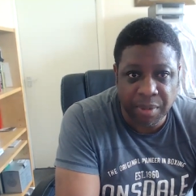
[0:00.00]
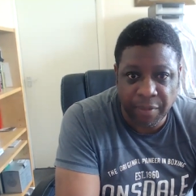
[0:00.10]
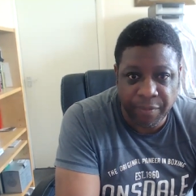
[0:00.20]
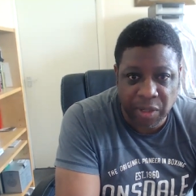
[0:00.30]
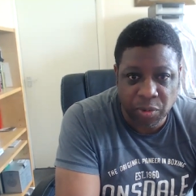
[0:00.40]
of
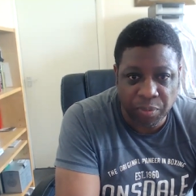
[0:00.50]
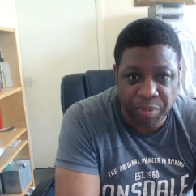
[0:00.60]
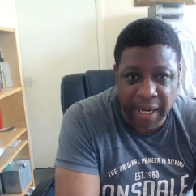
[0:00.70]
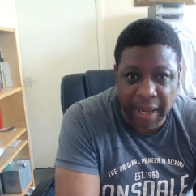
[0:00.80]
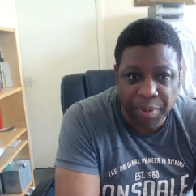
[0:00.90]
the events that have
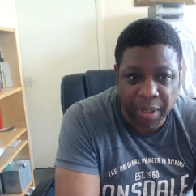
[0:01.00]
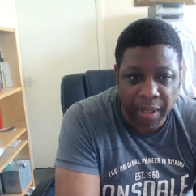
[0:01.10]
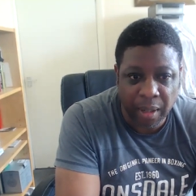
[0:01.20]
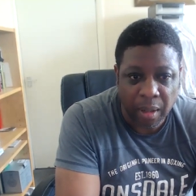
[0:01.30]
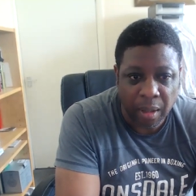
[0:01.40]
been
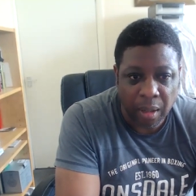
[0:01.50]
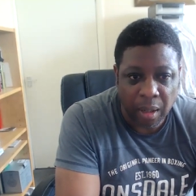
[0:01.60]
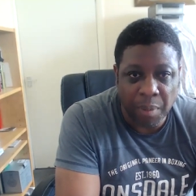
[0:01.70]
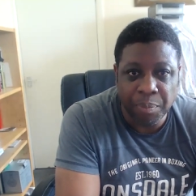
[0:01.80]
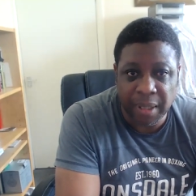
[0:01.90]
happening
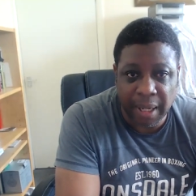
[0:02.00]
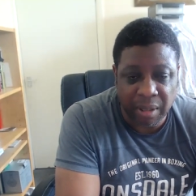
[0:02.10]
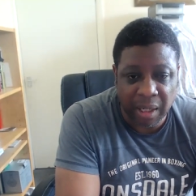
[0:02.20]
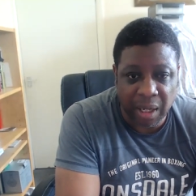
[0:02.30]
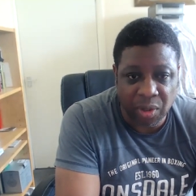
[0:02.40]
up and
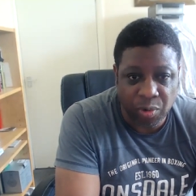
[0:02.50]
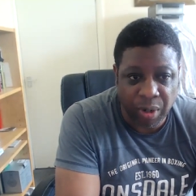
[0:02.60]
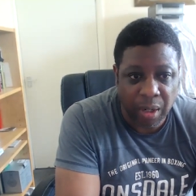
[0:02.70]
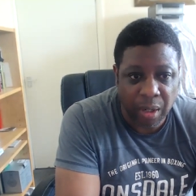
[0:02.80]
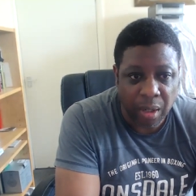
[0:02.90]
down the
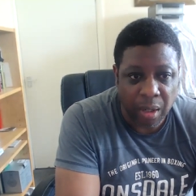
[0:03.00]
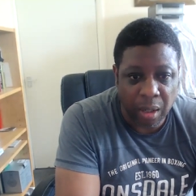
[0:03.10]
country